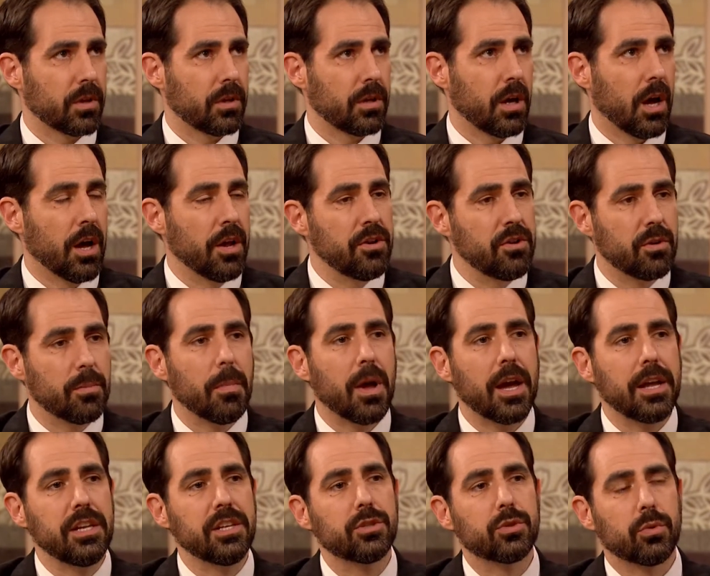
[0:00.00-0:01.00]

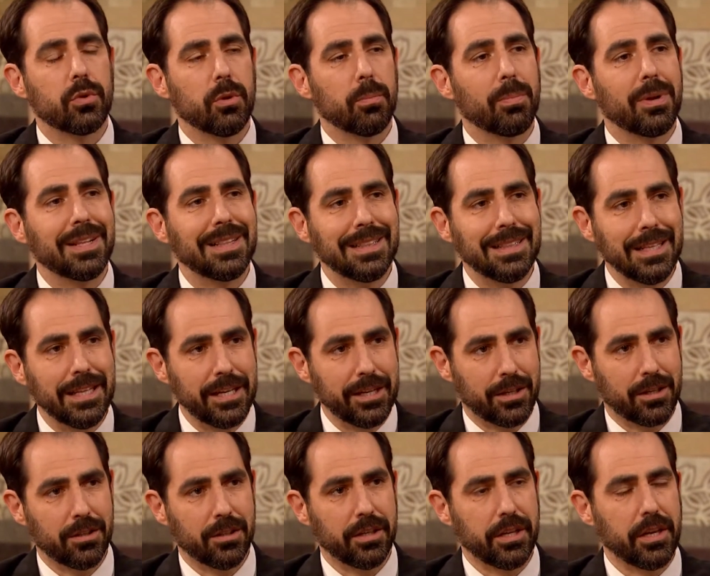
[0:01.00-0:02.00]
undermine Israel
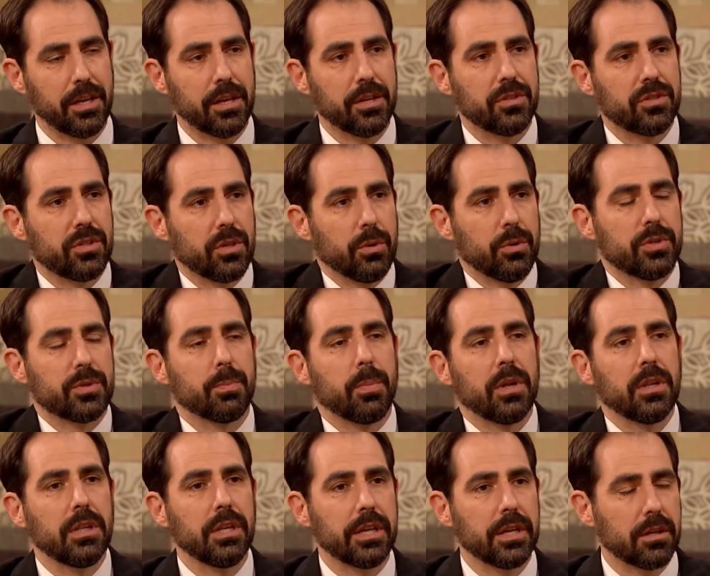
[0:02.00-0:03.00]
politically. And so it's
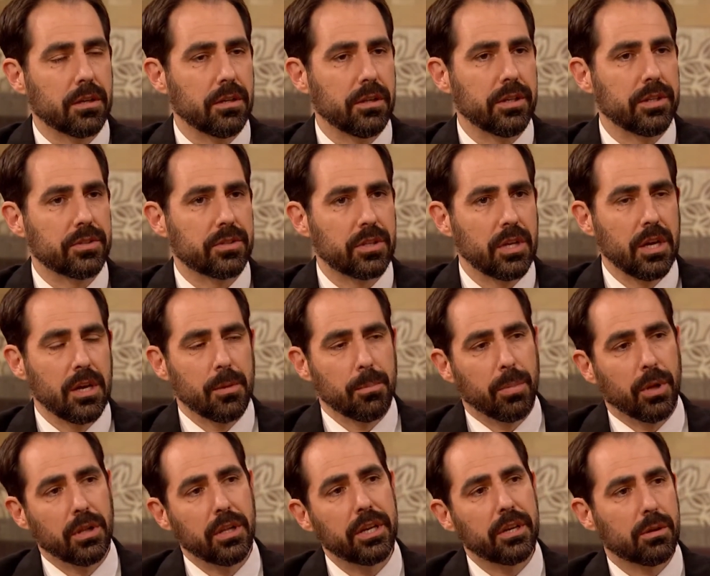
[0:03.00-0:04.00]
political, it's
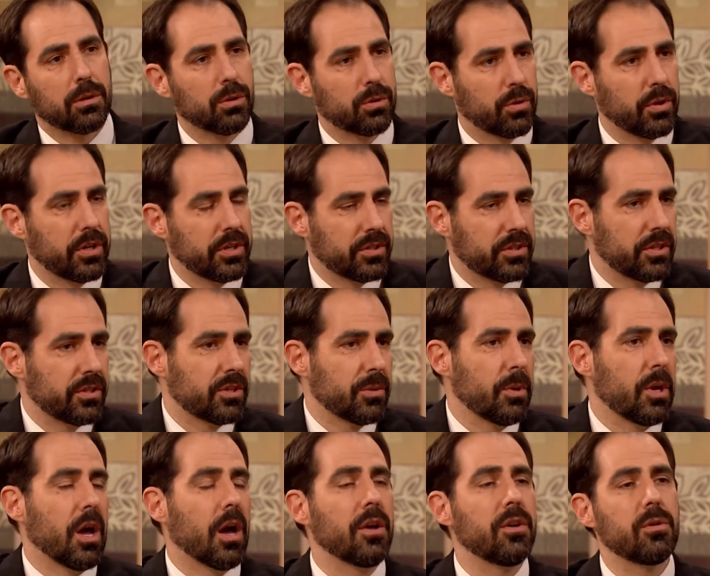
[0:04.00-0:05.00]
political criticism
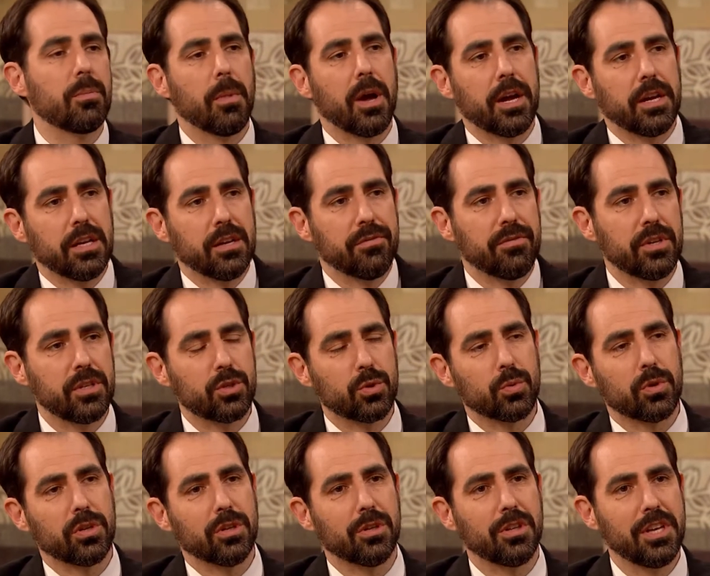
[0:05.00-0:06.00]
and undermining of
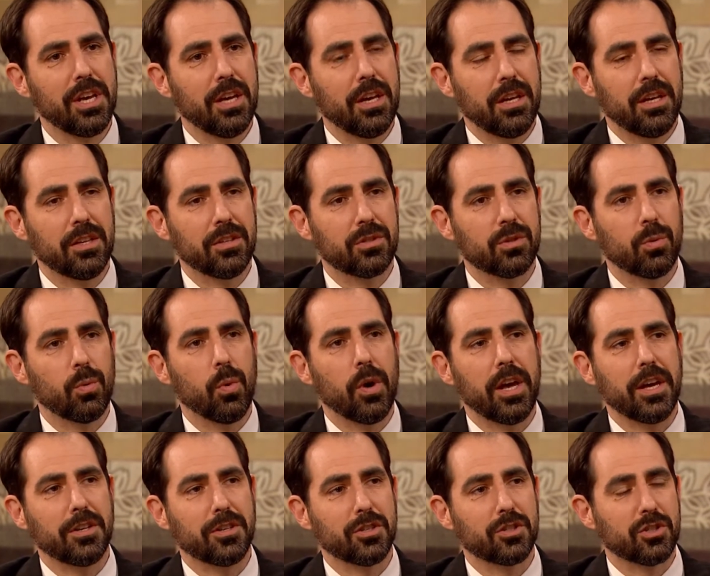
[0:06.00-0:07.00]
Israel is a
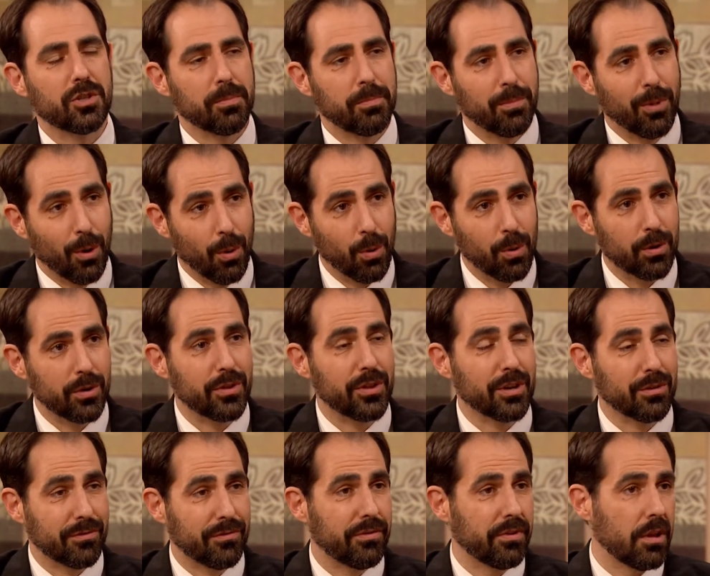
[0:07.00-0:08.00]
way to support
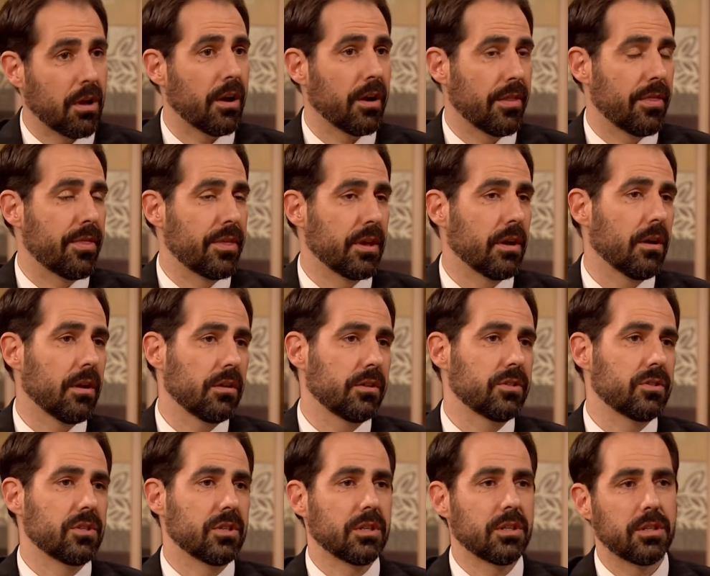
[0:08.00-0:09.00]
their flawed
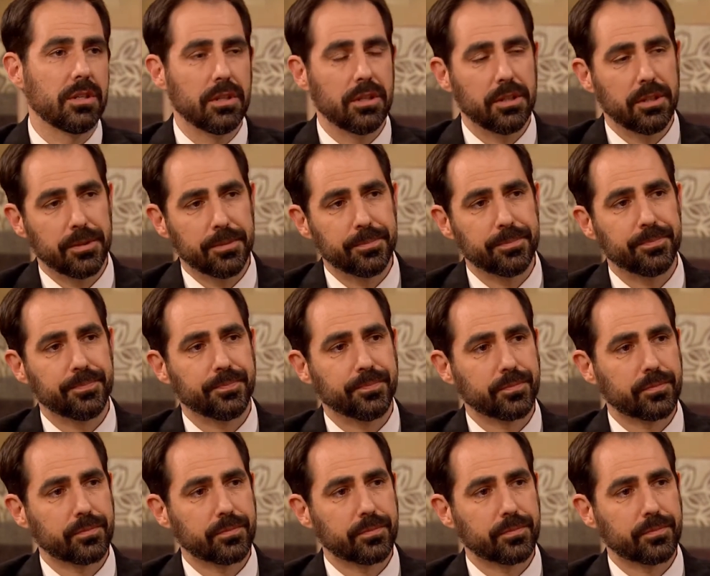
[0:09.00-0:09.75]
theology. Well, let's